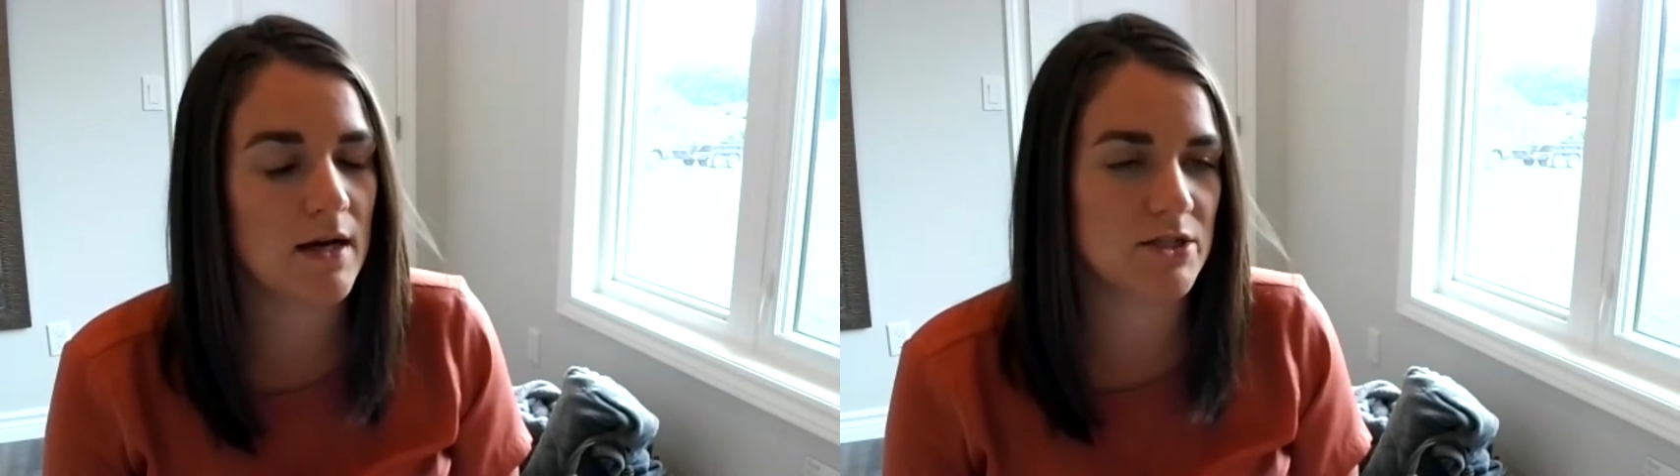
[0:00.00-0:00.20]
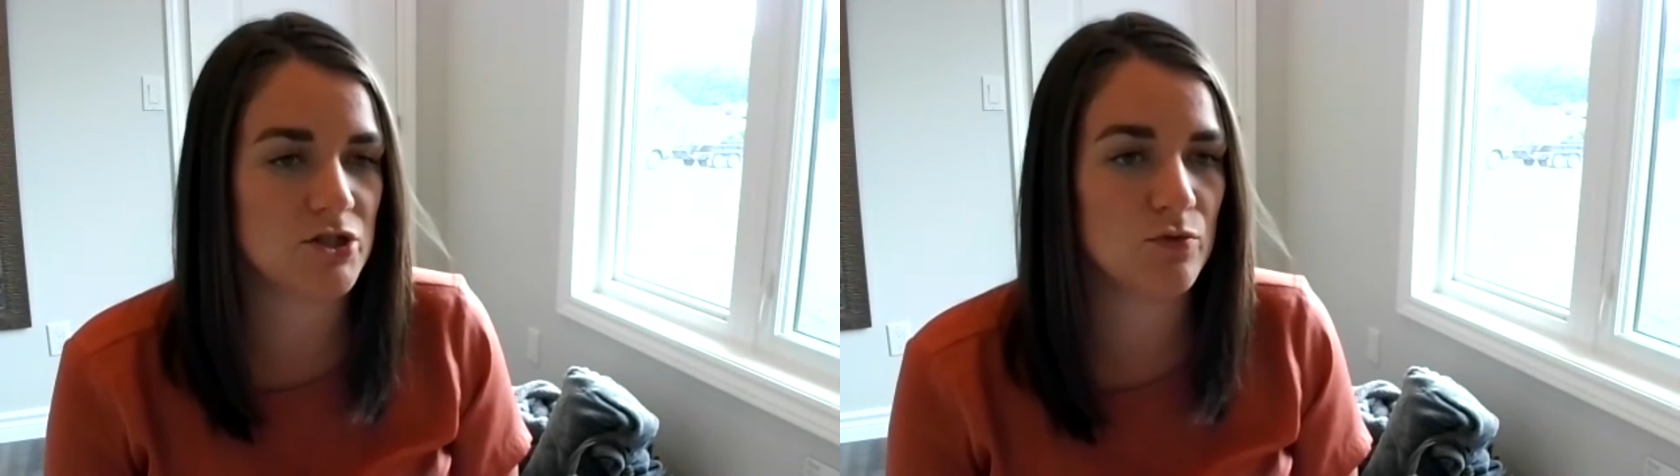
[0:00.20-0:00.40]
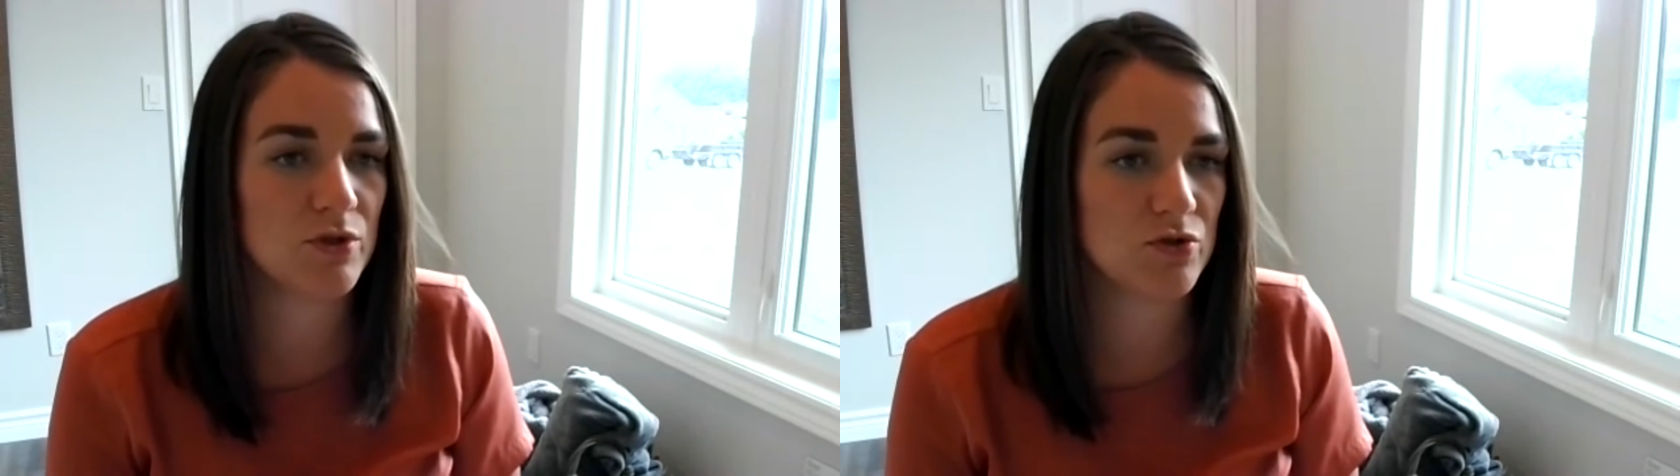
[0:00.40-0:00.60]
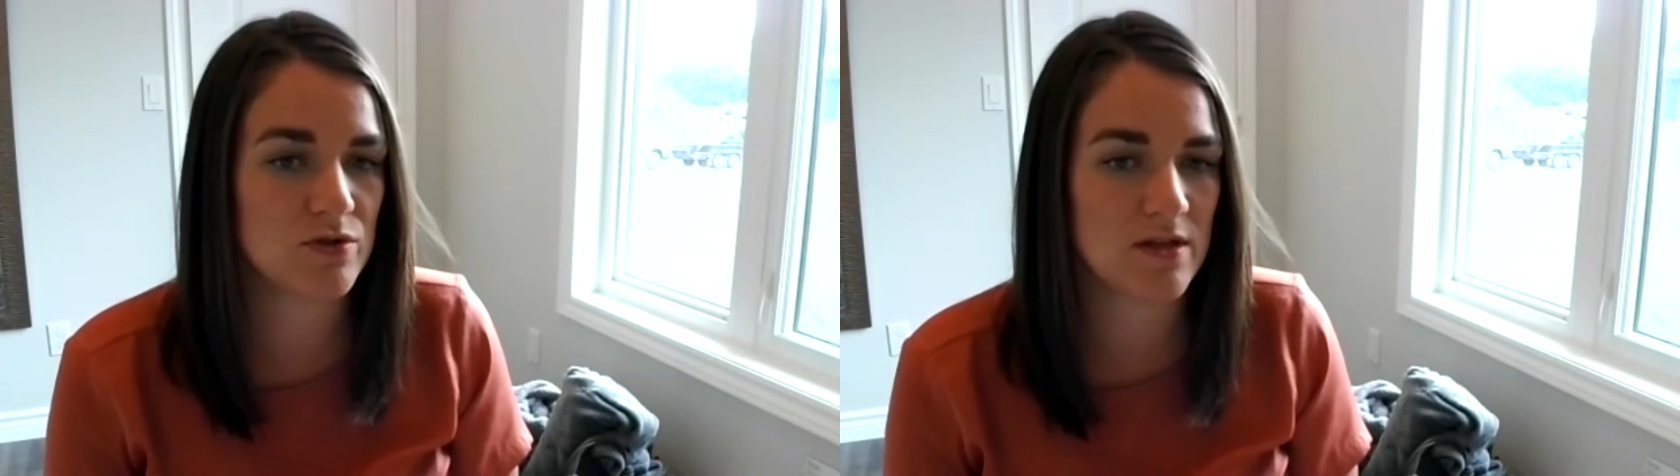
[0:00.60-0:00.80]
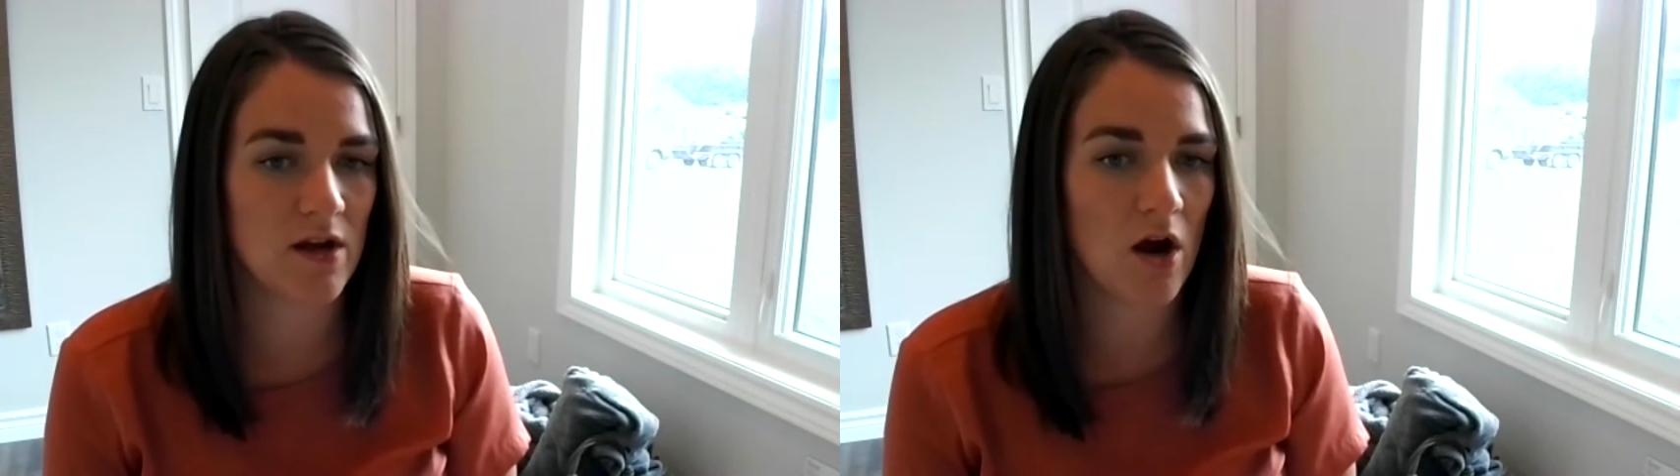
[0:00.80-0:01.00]
to
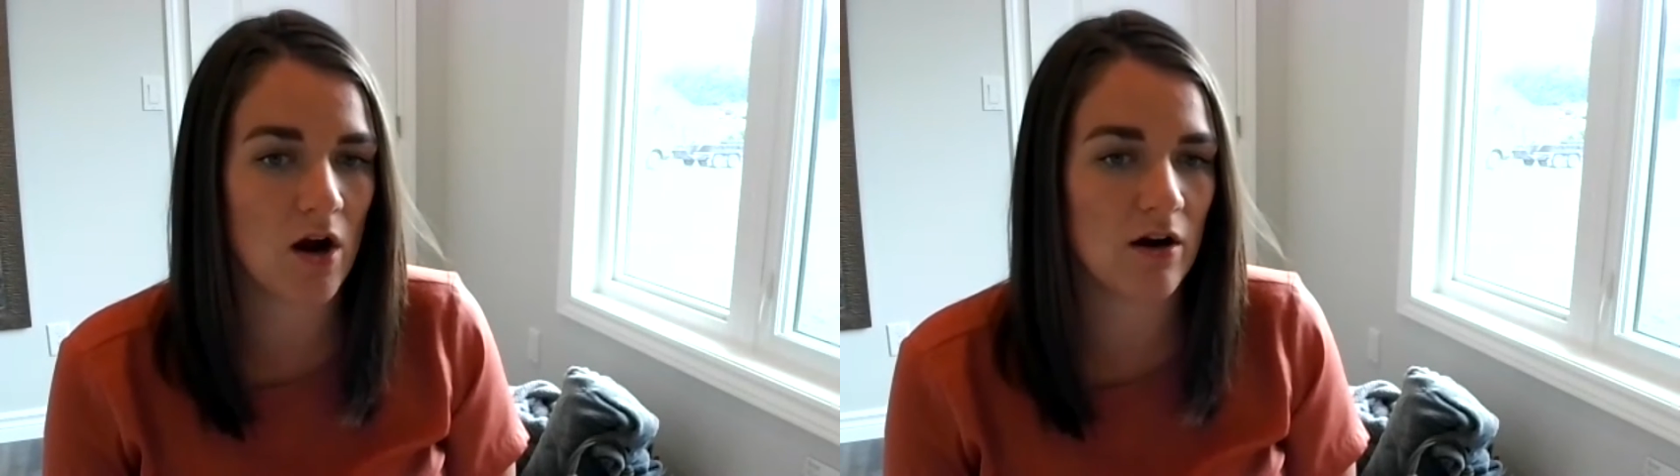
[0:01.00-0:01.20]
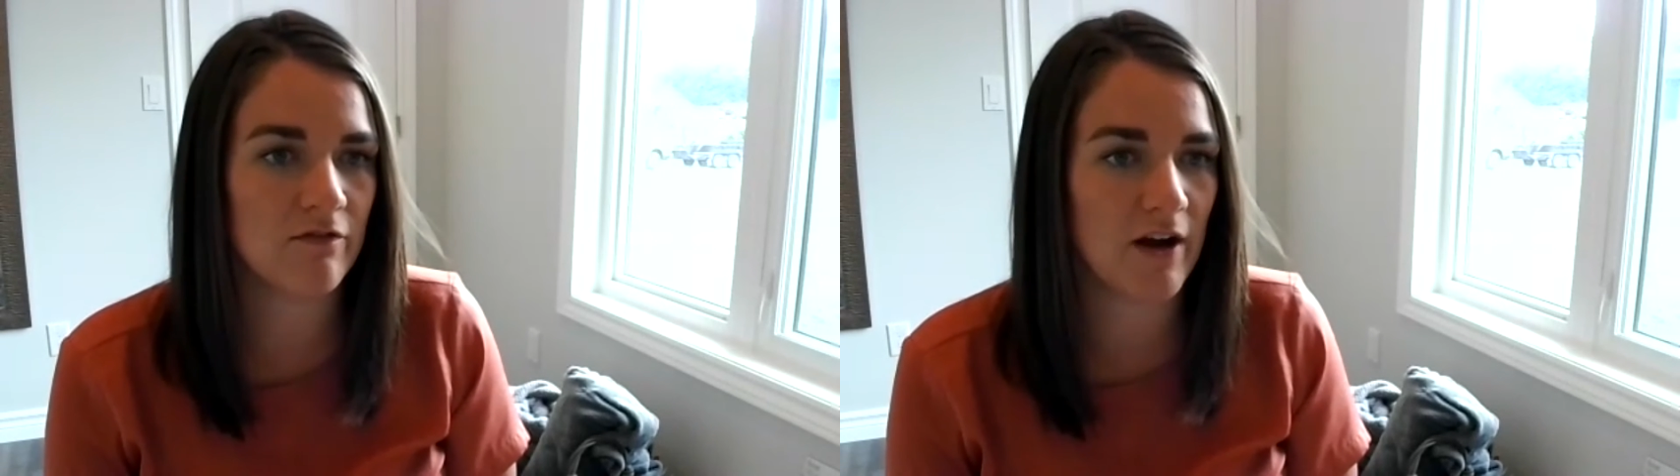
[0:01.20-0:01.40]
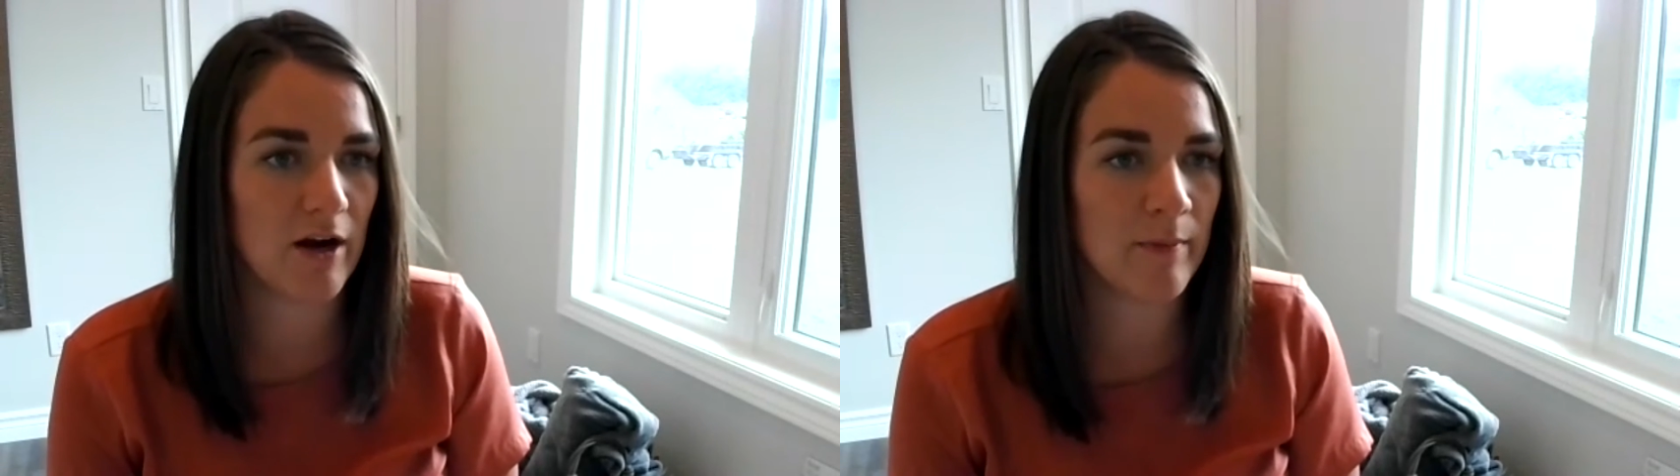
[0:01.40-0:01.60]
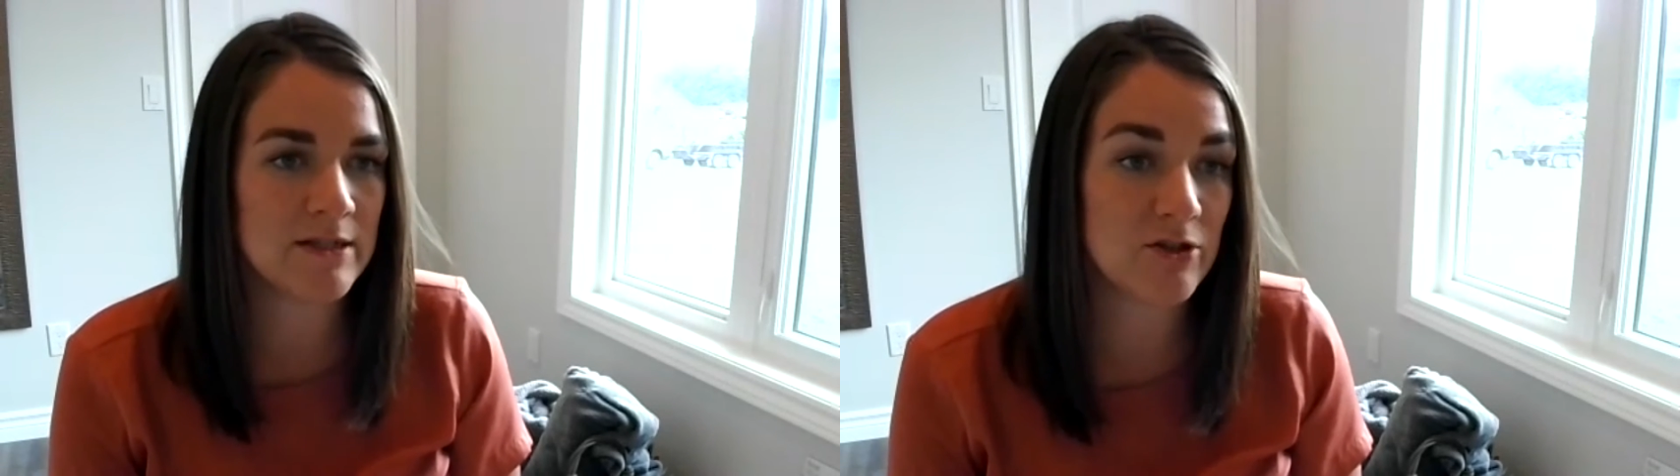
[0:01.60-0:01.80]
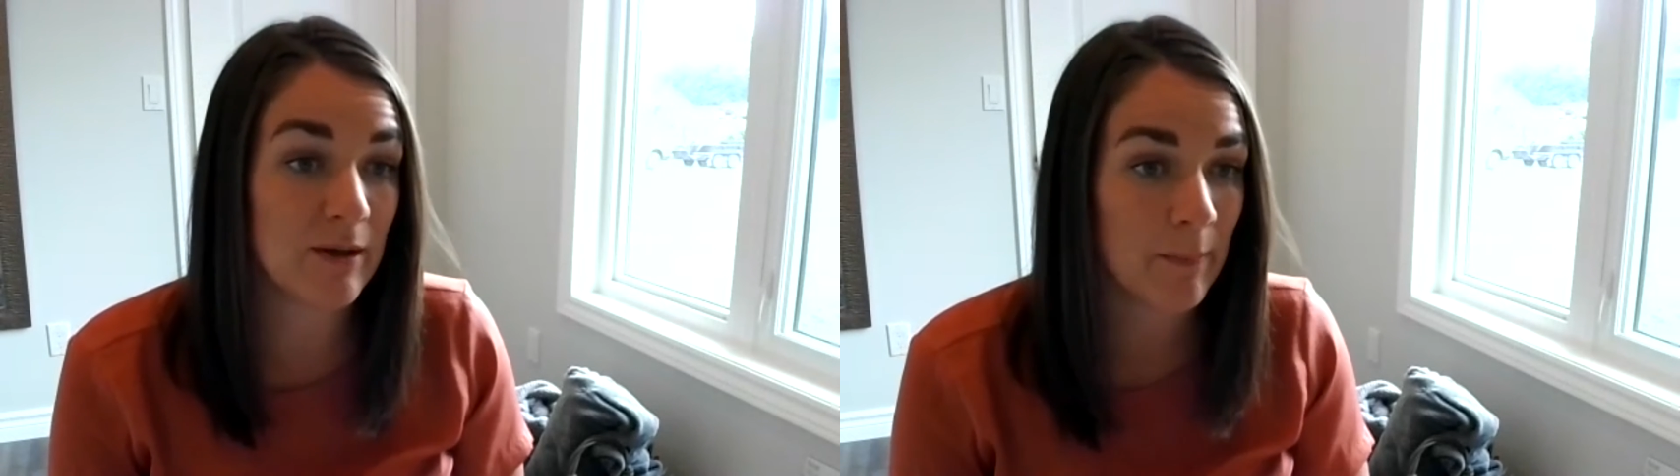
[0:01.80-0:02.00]
reducing our
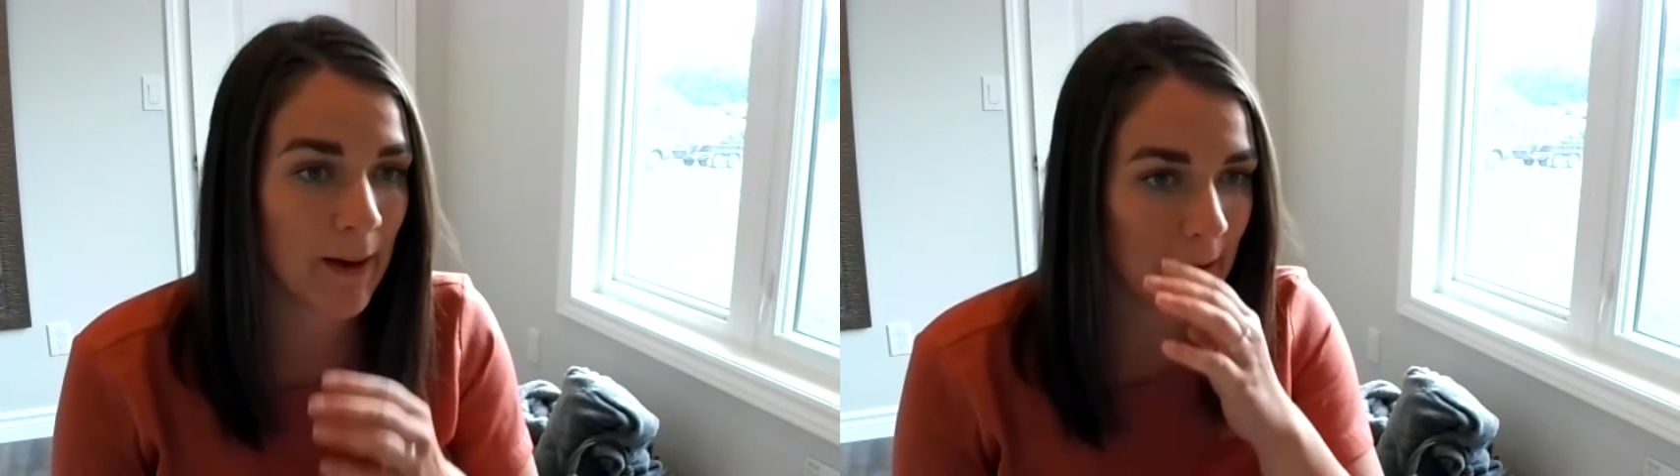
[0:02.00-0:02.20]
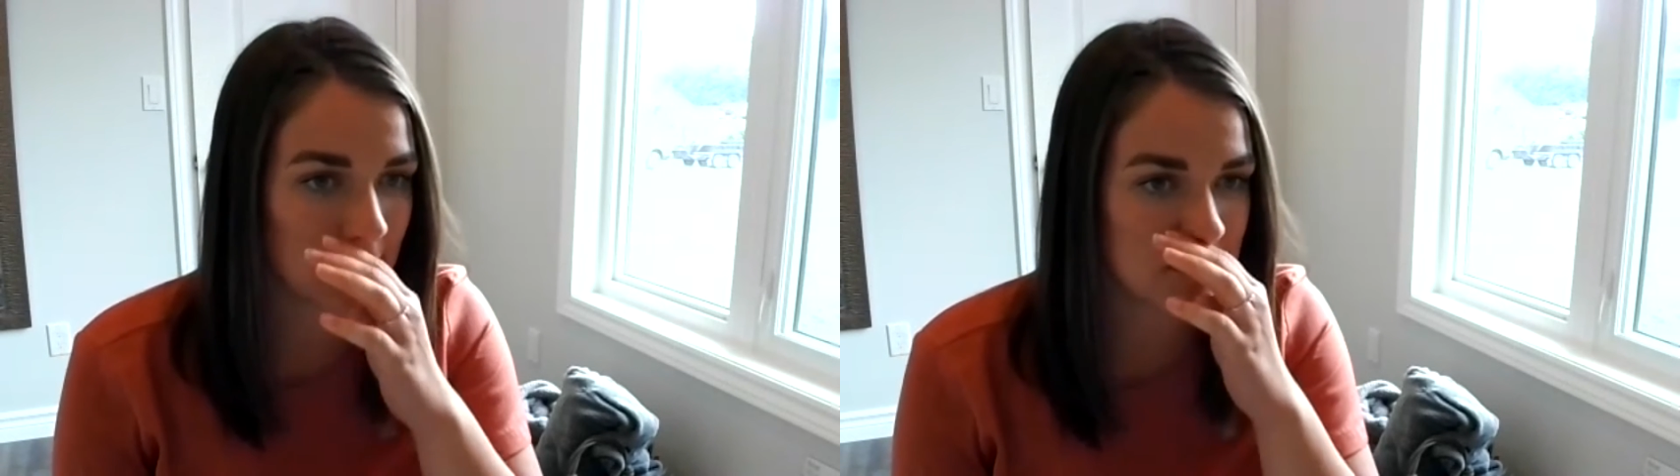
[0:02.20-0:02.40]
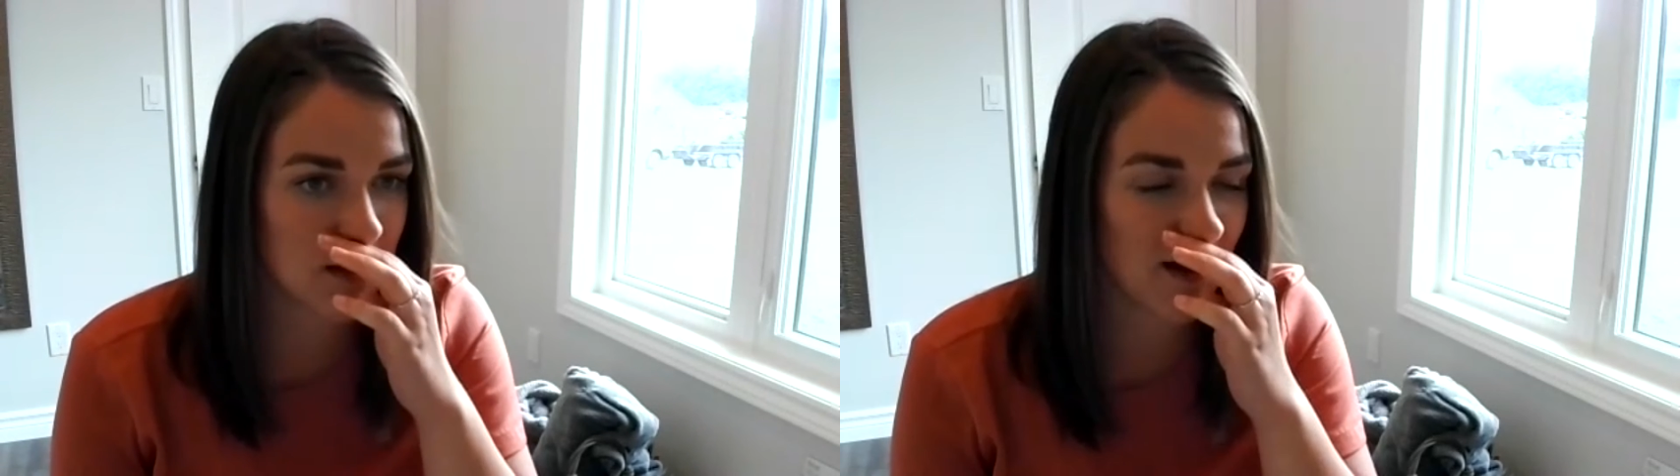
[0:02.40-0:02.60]
environmental impact.